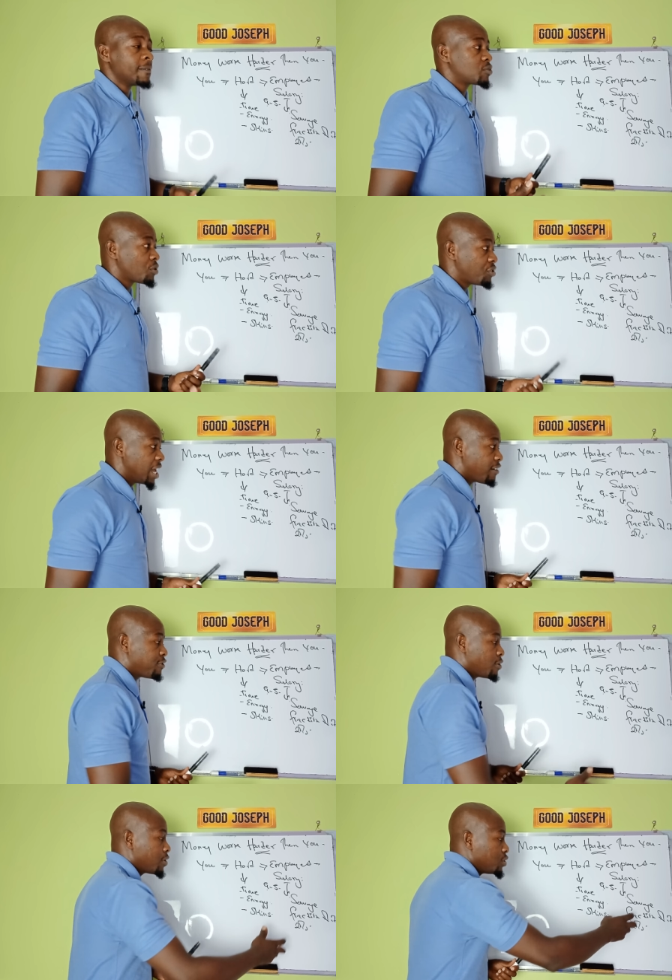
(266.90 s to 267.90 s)
So
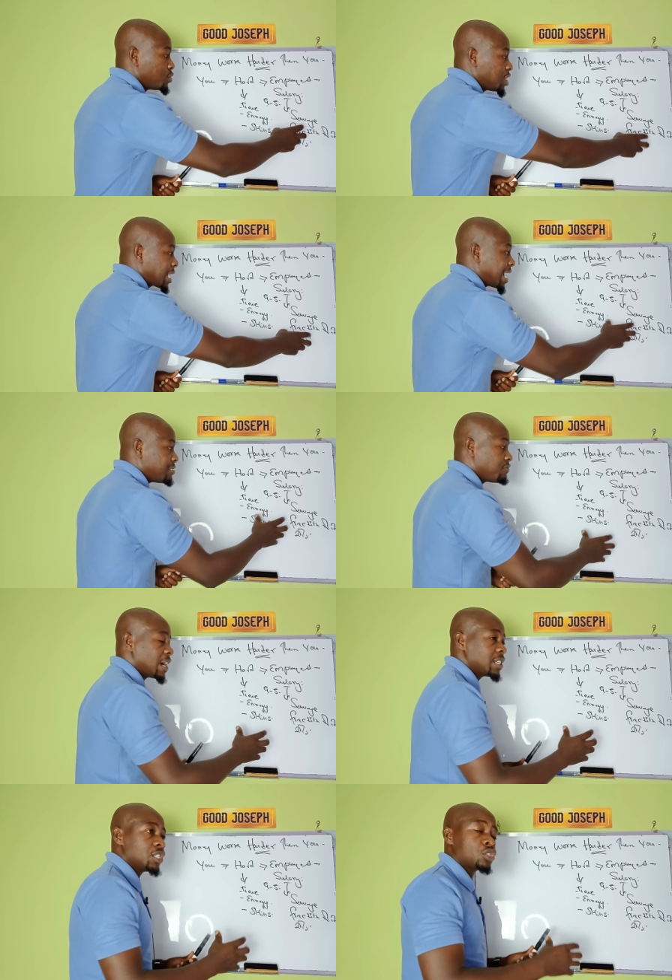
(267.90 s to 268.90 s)
therefore, you take
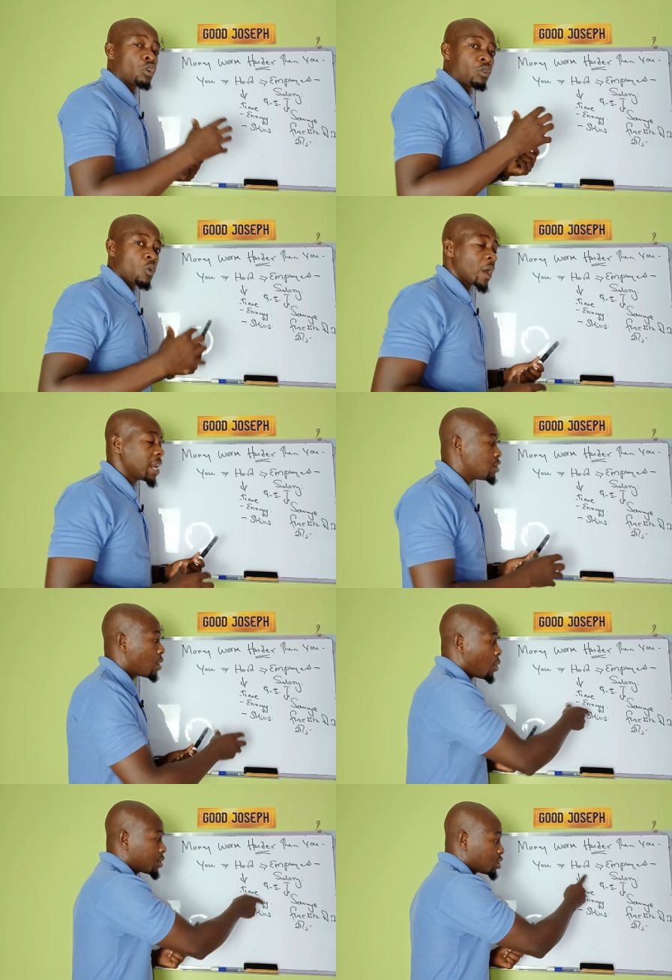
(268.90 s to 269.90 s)
advantage on when you
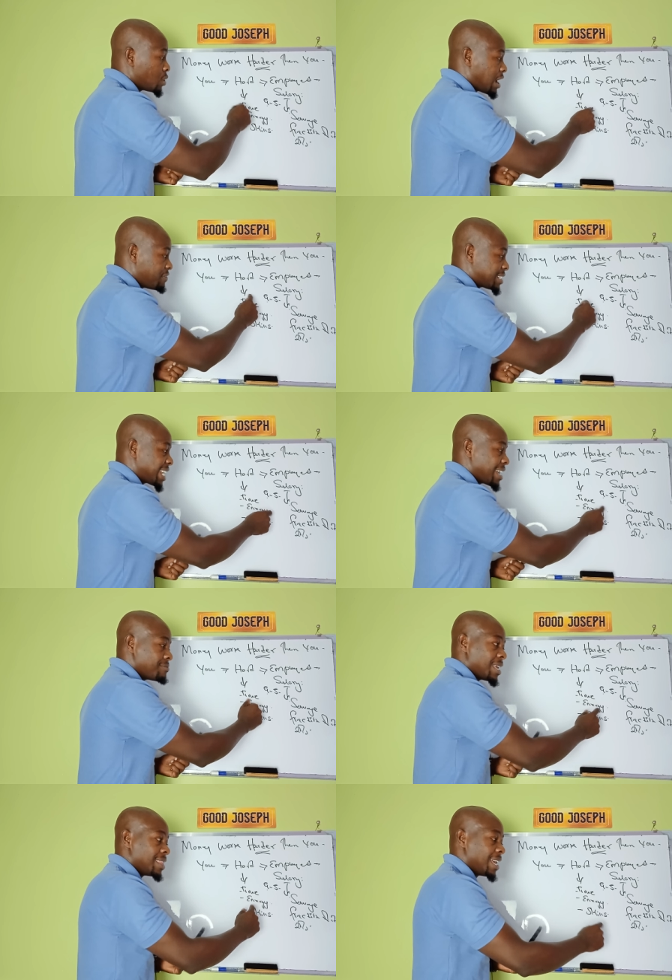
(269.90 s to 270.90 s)
are what? You have the
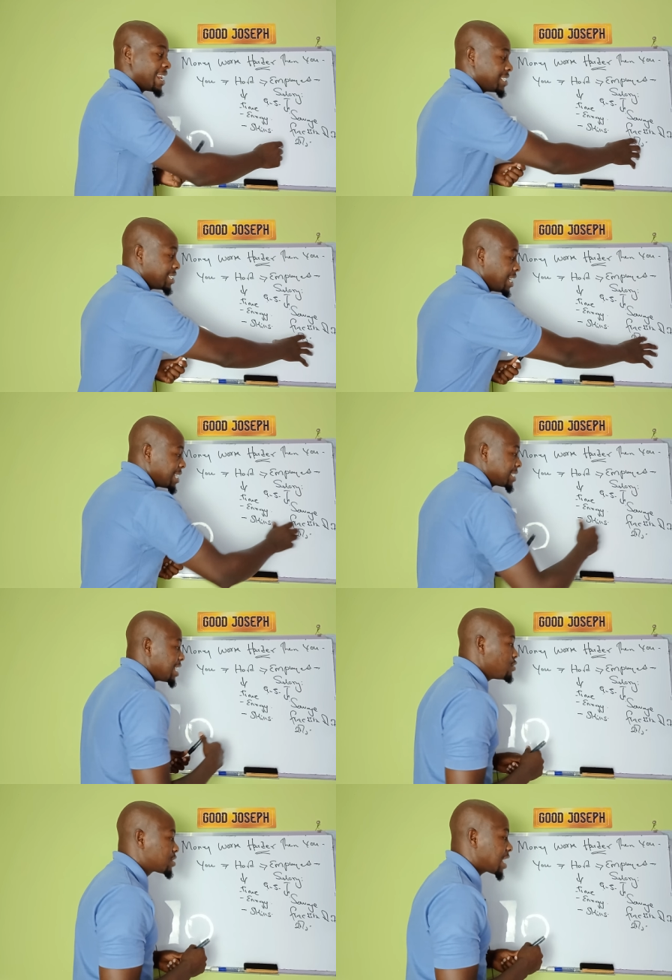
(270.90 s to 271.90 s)
time and the energy.
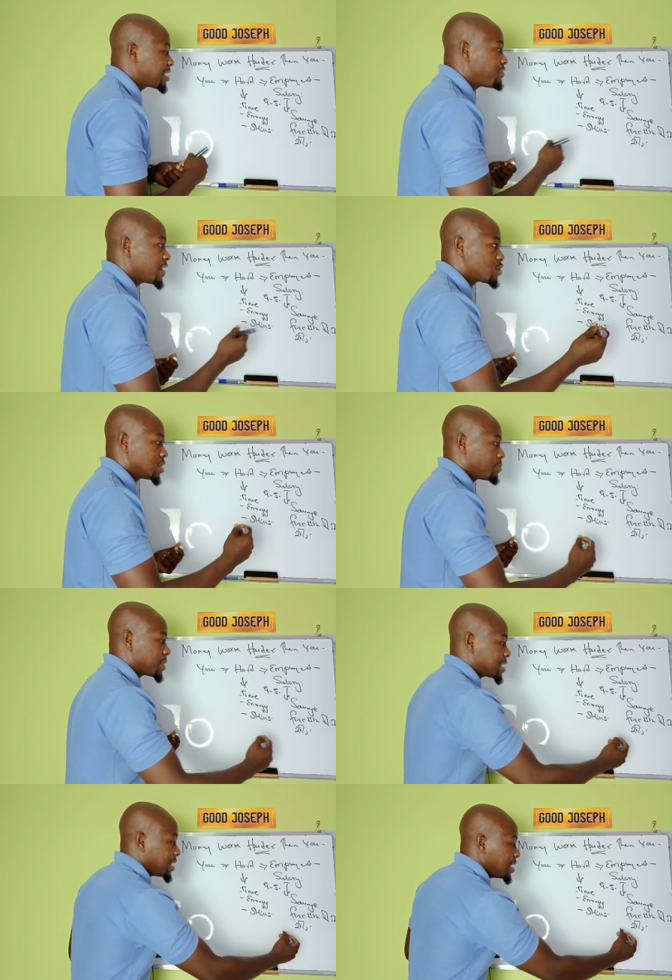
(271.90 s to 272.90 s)
Say you sacrifice
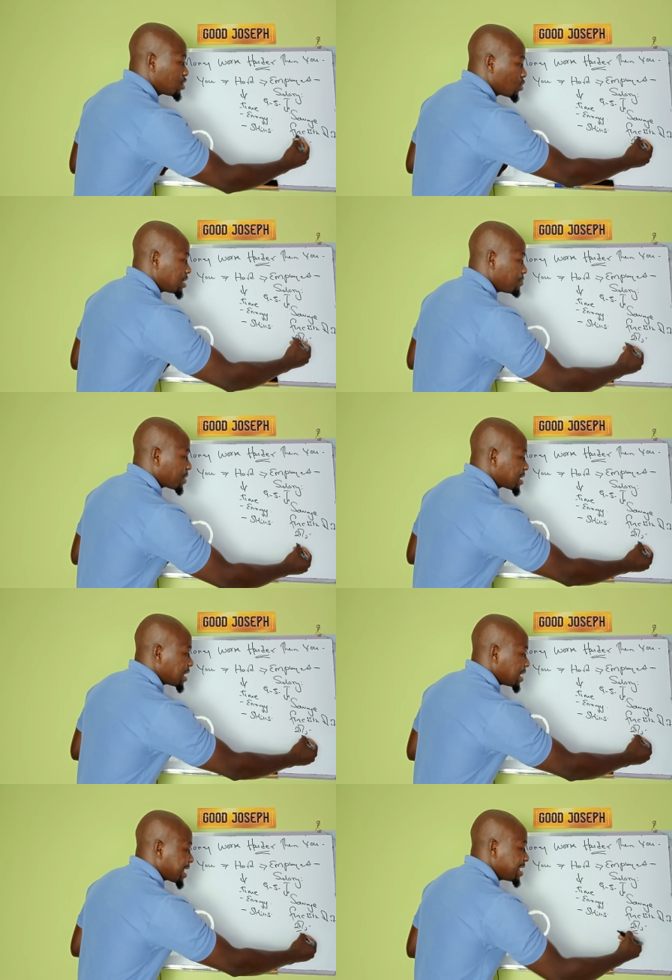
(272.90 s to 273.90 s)
20%. This
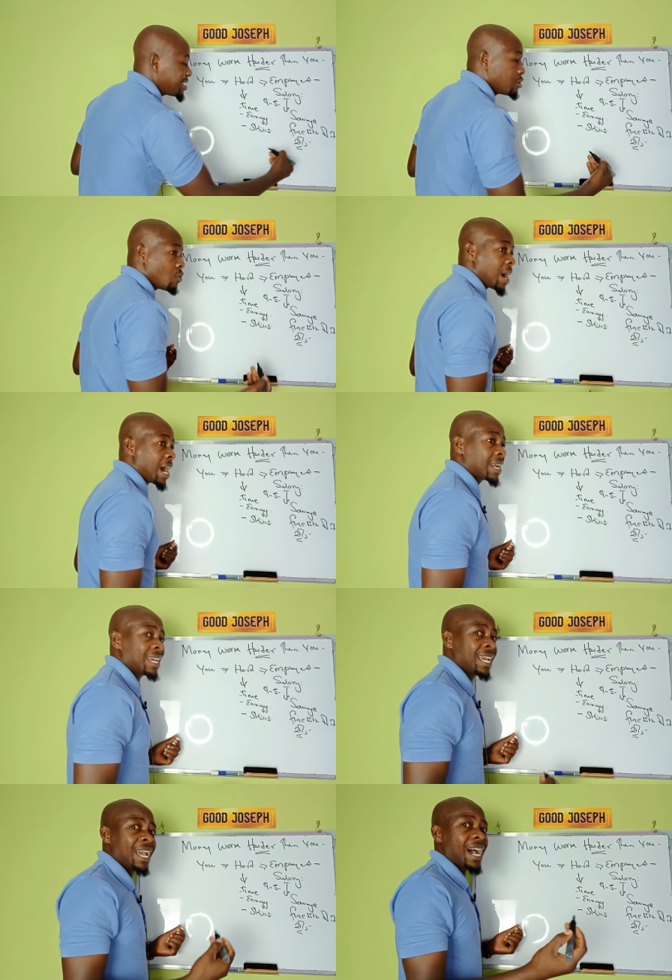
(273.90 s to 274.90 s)
20%, let's say you
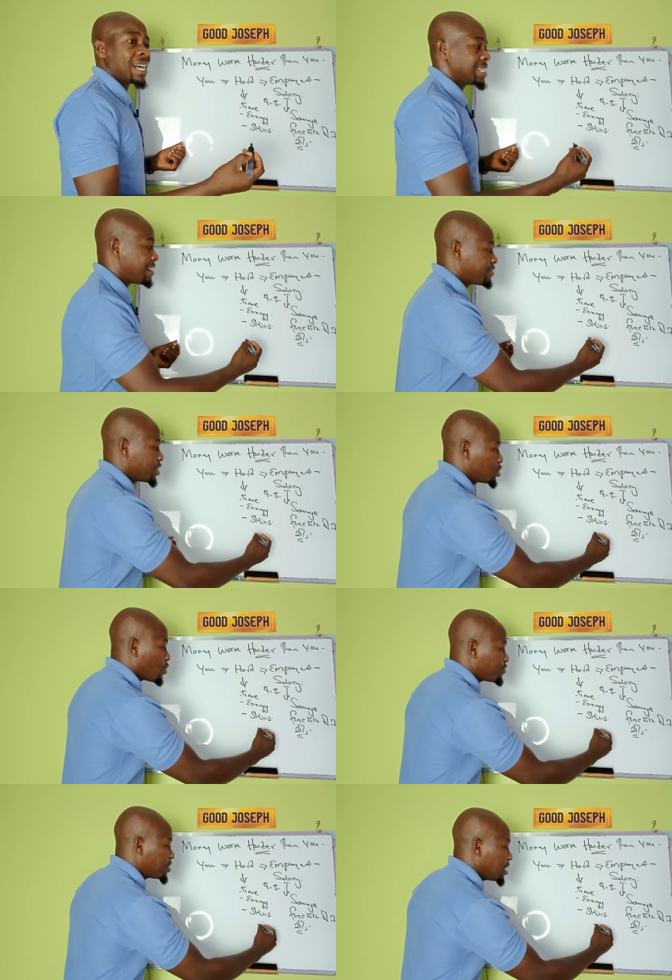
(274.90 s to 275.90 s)
earn an average
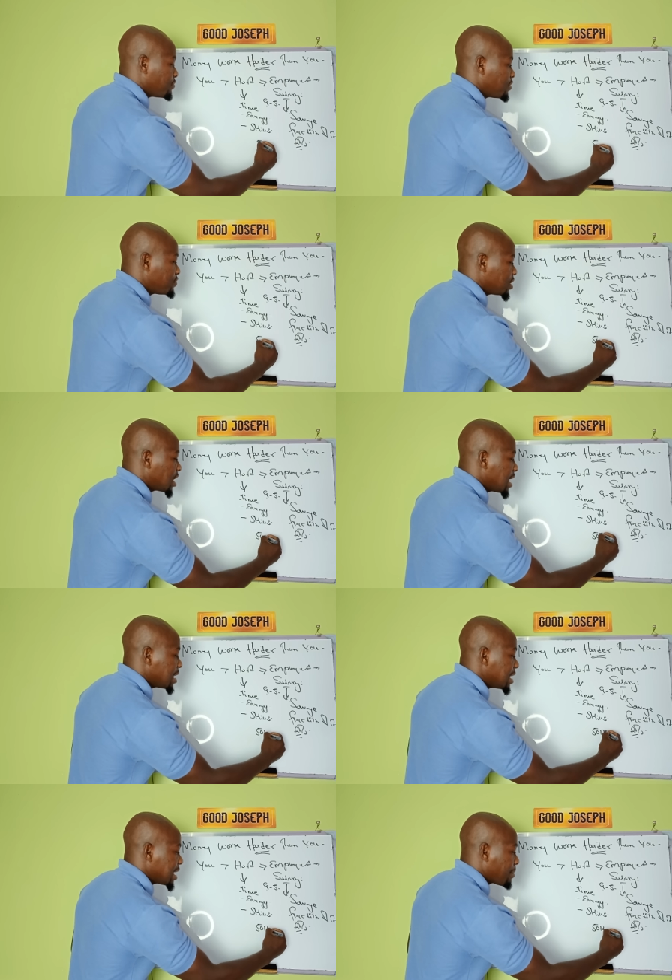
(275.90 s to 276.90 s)
of say
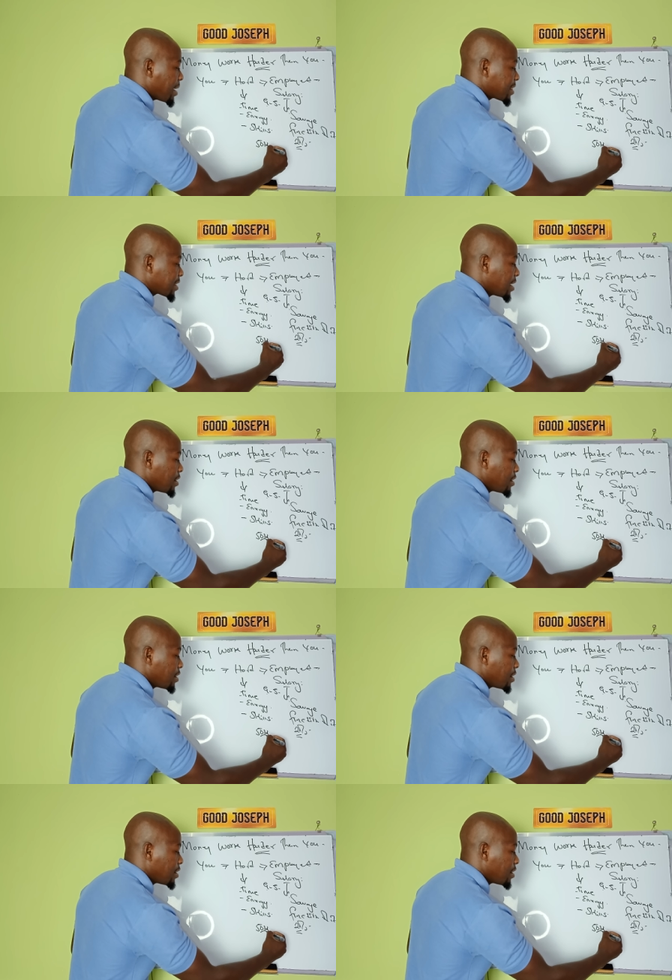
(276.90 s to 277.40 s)
50K in a month.